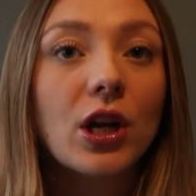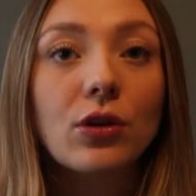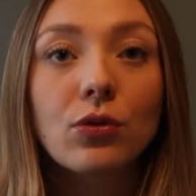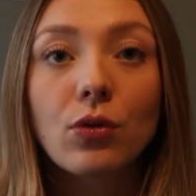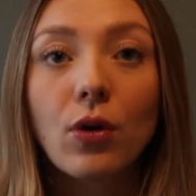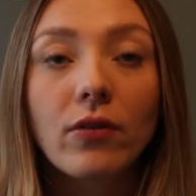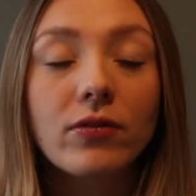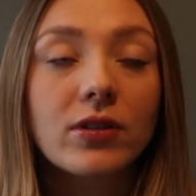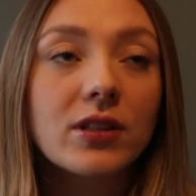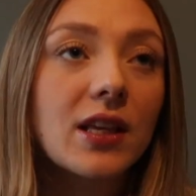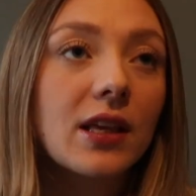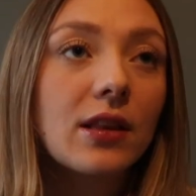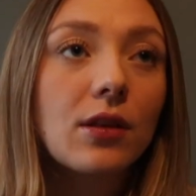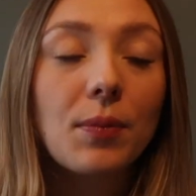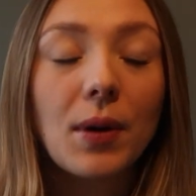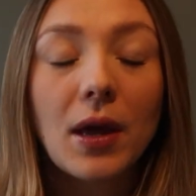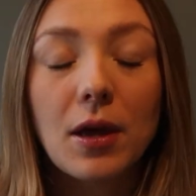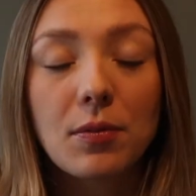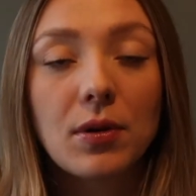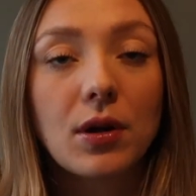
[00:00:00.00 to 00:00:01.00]
I know obviously the
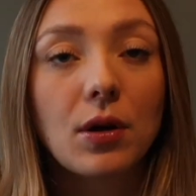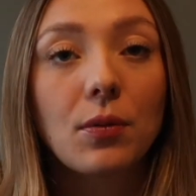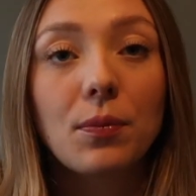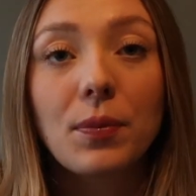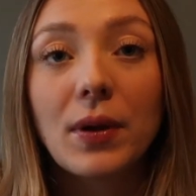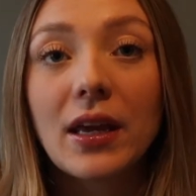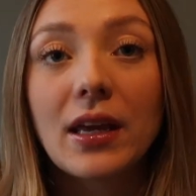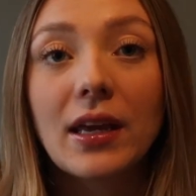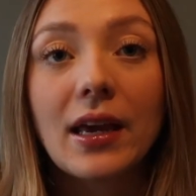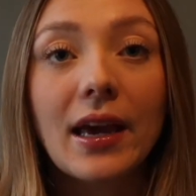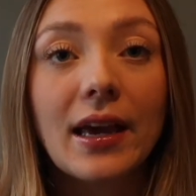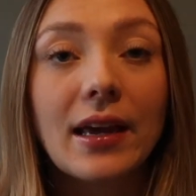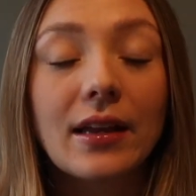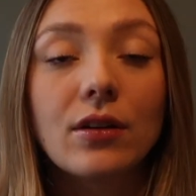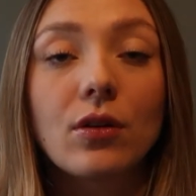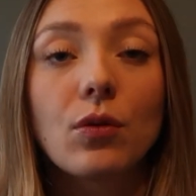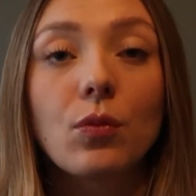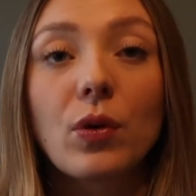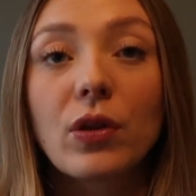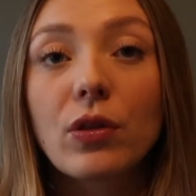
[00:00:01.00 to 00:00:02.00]
baby will be
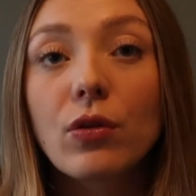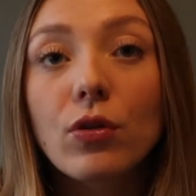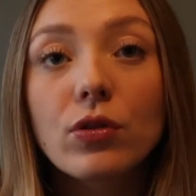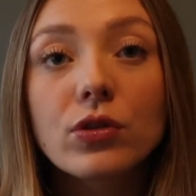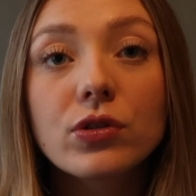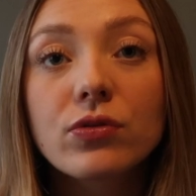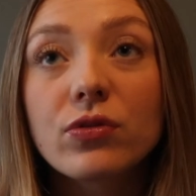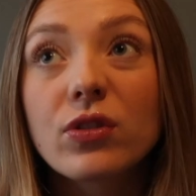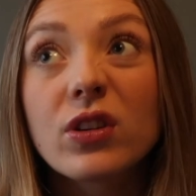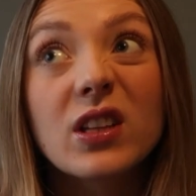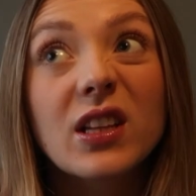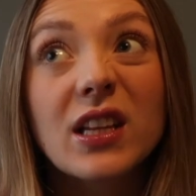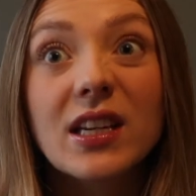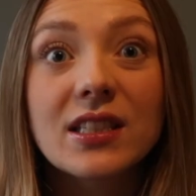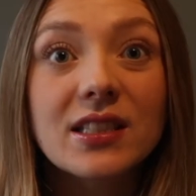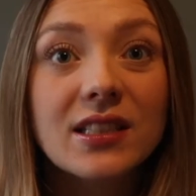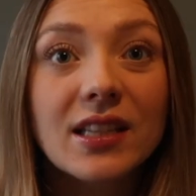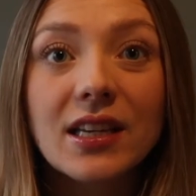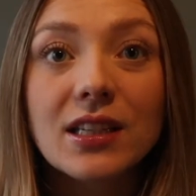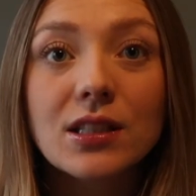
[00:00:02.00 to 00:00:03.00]
in with us for at
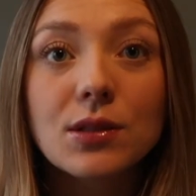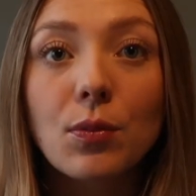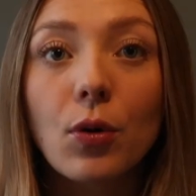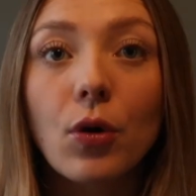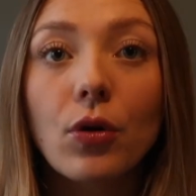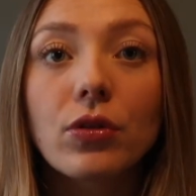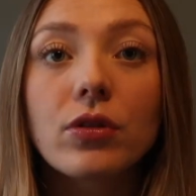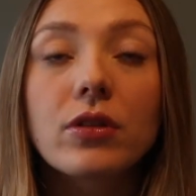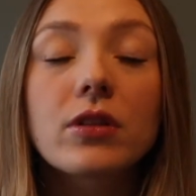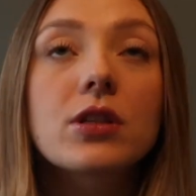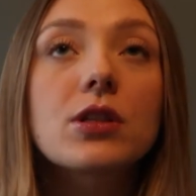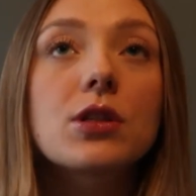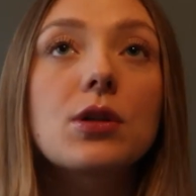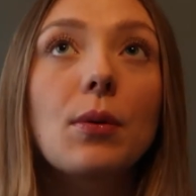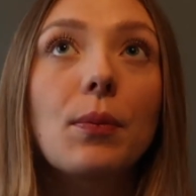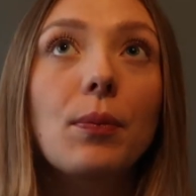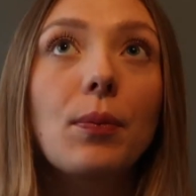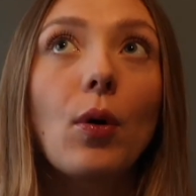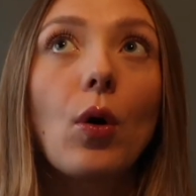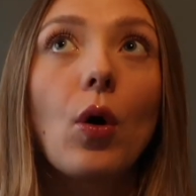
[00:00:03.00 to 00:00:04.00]
least 6 months,
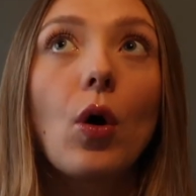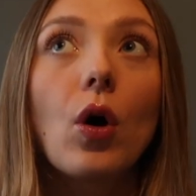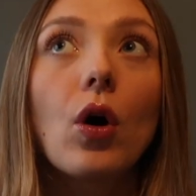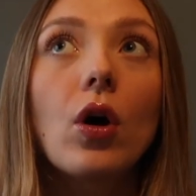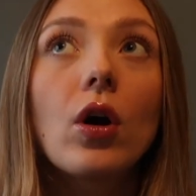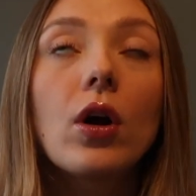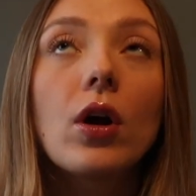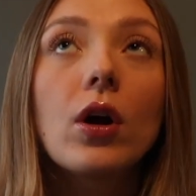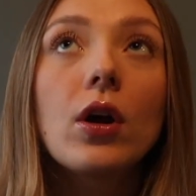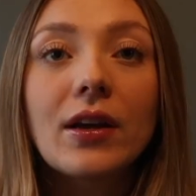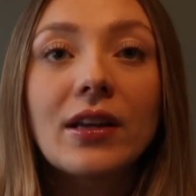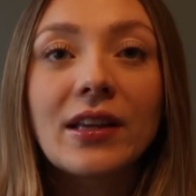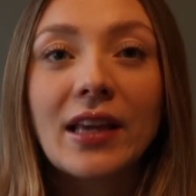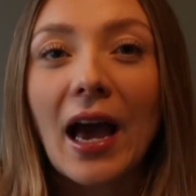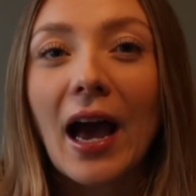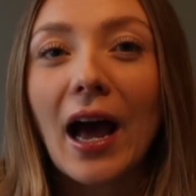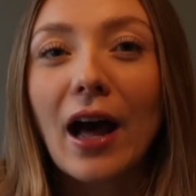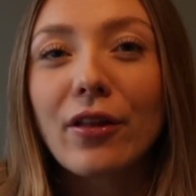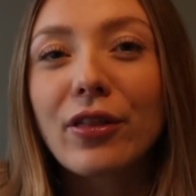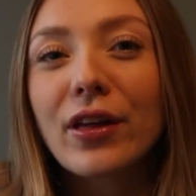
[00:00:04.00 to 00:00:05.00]
but
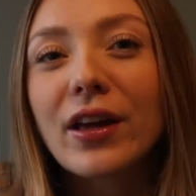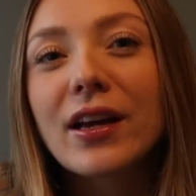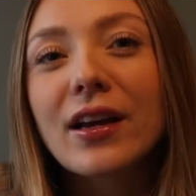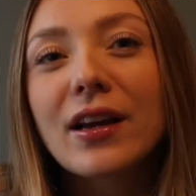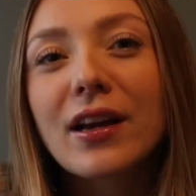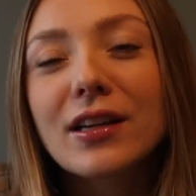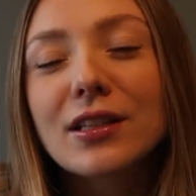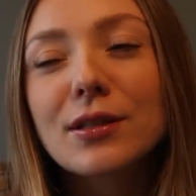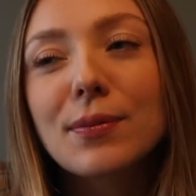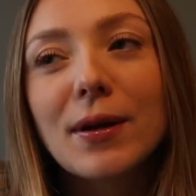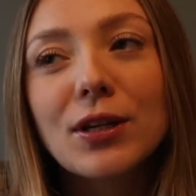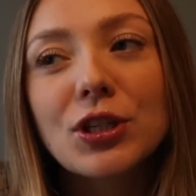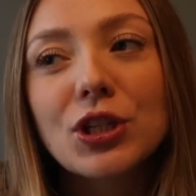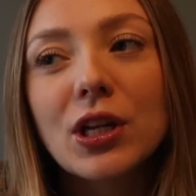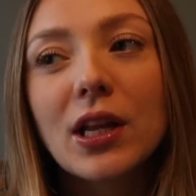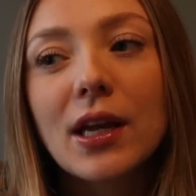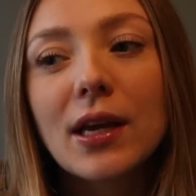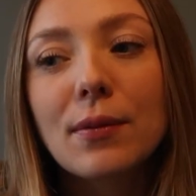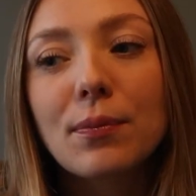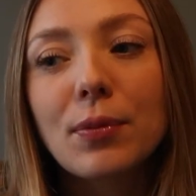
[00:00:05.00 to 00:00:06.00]
yeah, I think
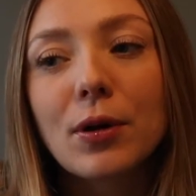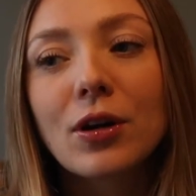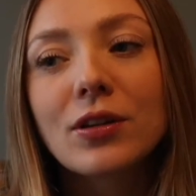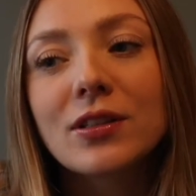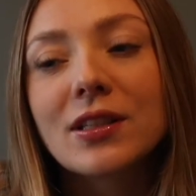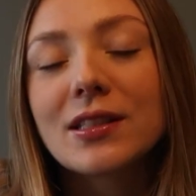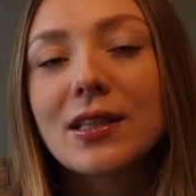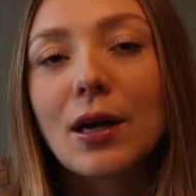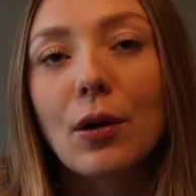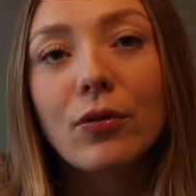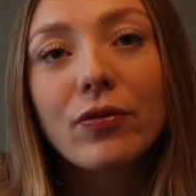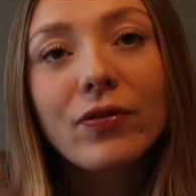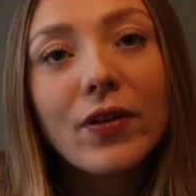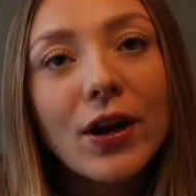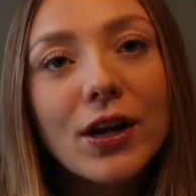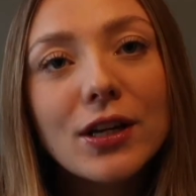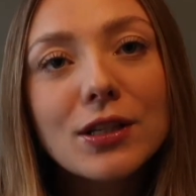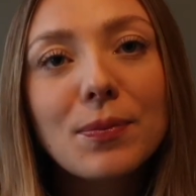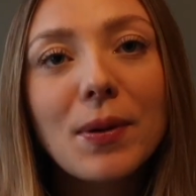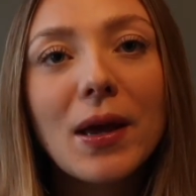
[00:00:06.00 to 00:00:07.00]
especially because it's our
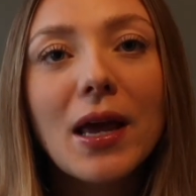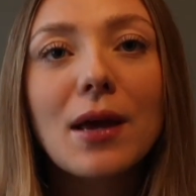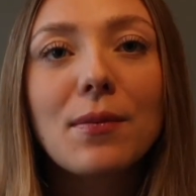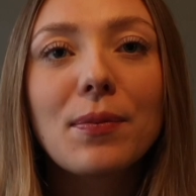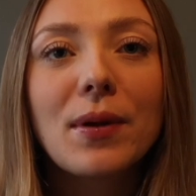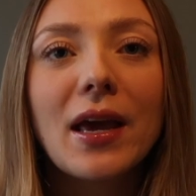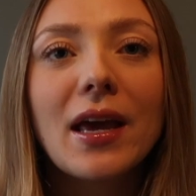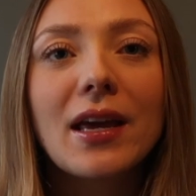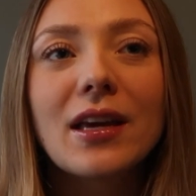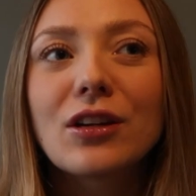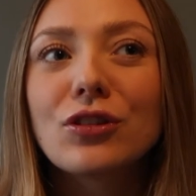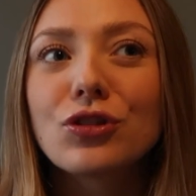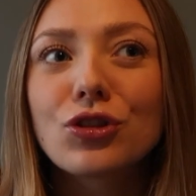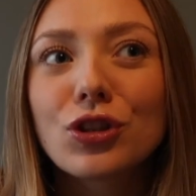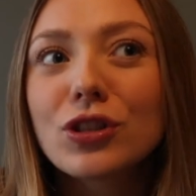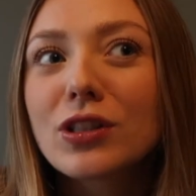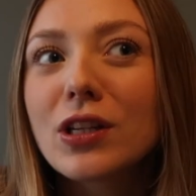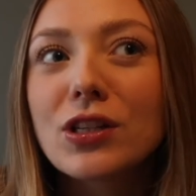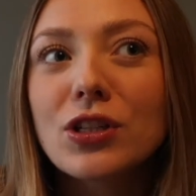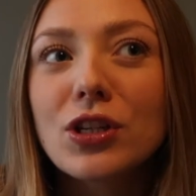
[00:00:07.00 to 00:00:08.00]
first baby and
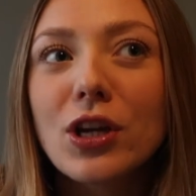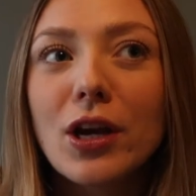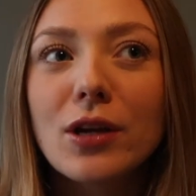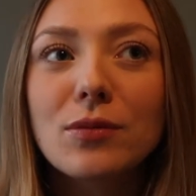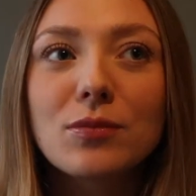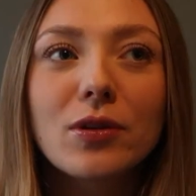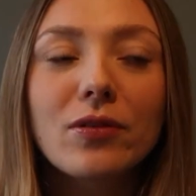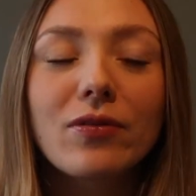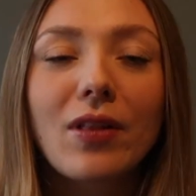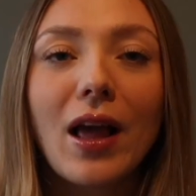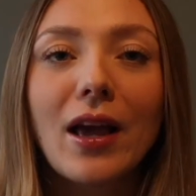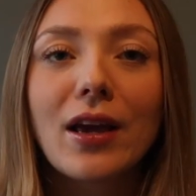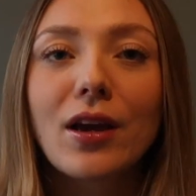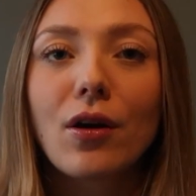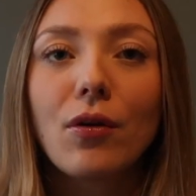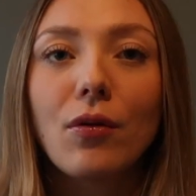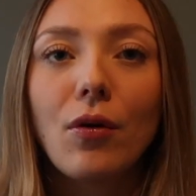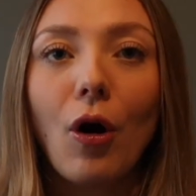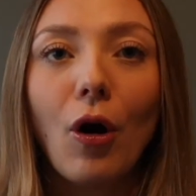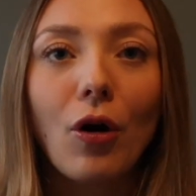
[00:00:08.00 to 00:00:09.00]
just in terms of
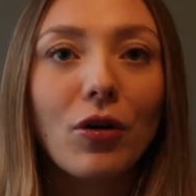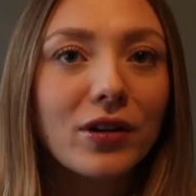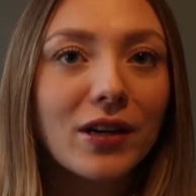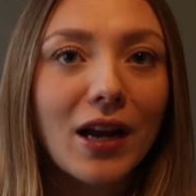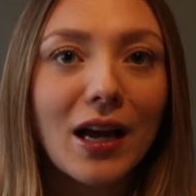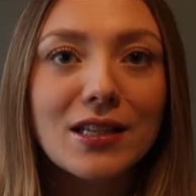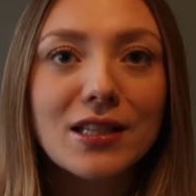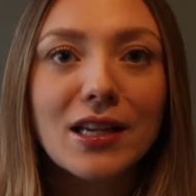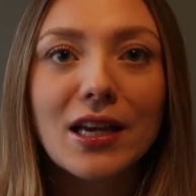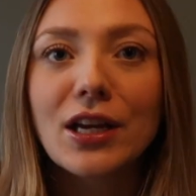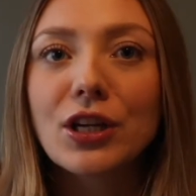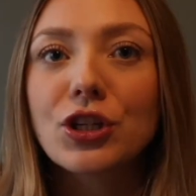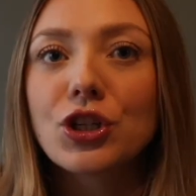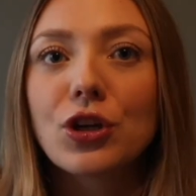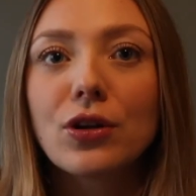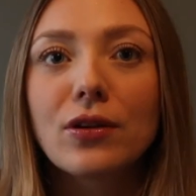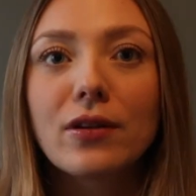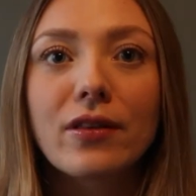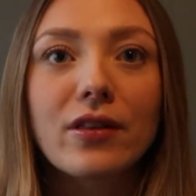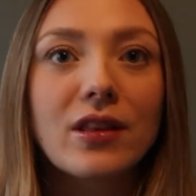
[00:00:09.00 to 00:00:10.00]
like
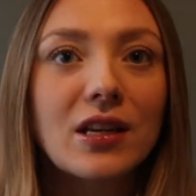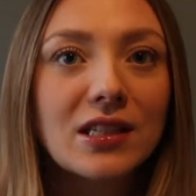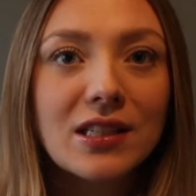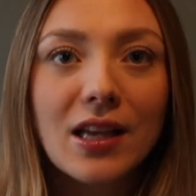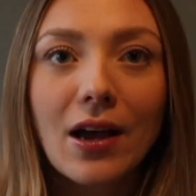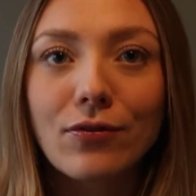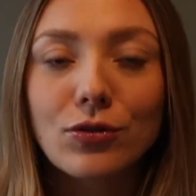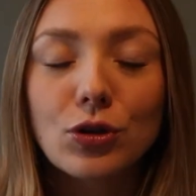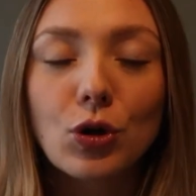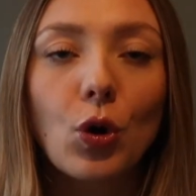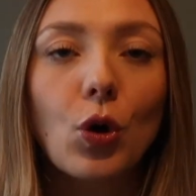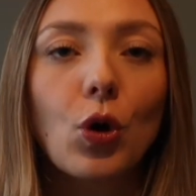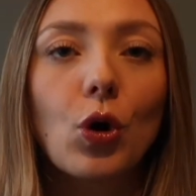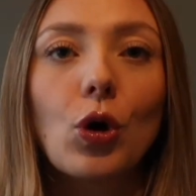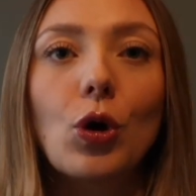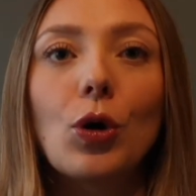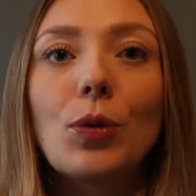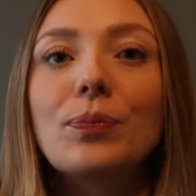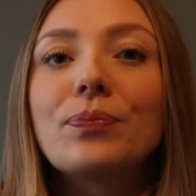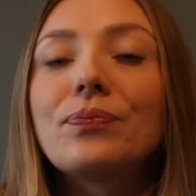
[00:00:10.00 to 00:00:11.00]
organisation, things having a
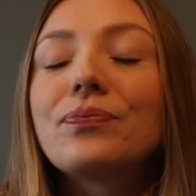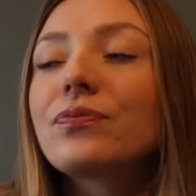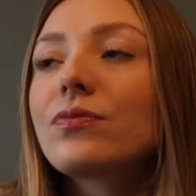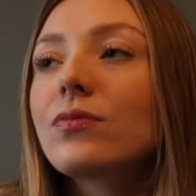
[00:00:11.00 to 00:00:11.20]
home,